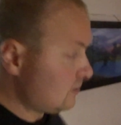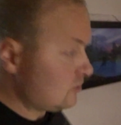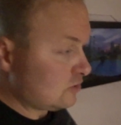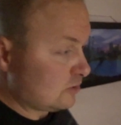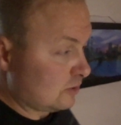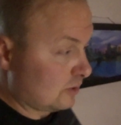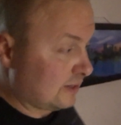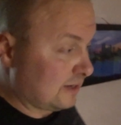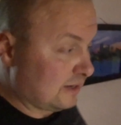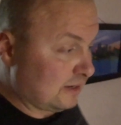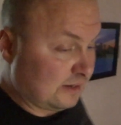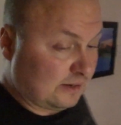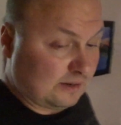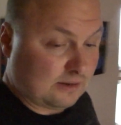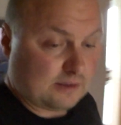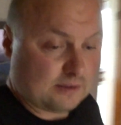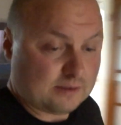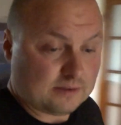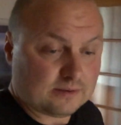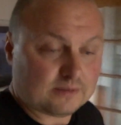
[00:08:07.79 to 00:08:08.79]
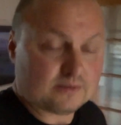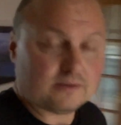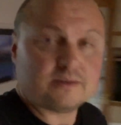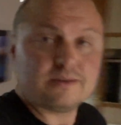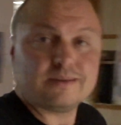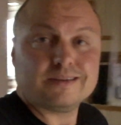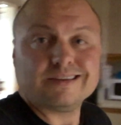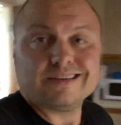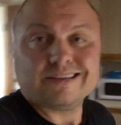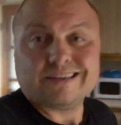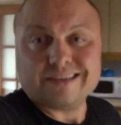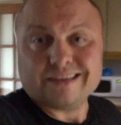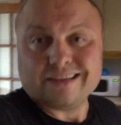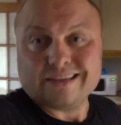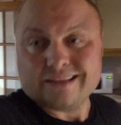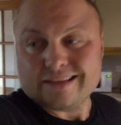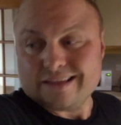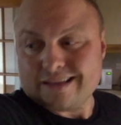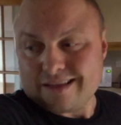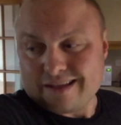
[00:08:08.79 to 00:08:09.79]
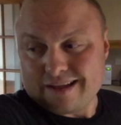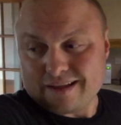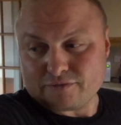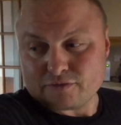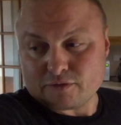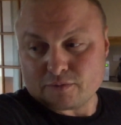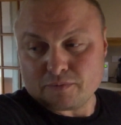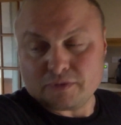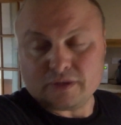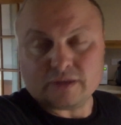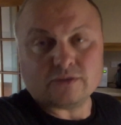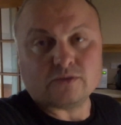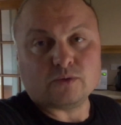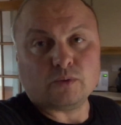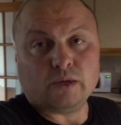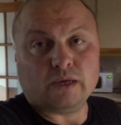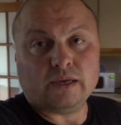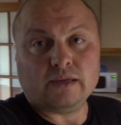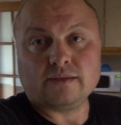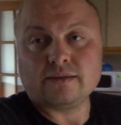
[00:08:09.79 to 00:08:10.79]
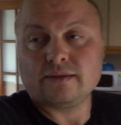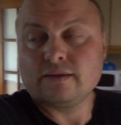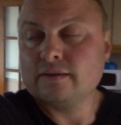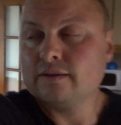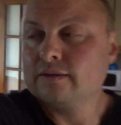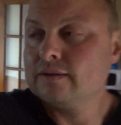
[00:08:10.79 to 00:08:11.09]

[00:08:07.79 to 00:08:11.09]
so I can have something to eat.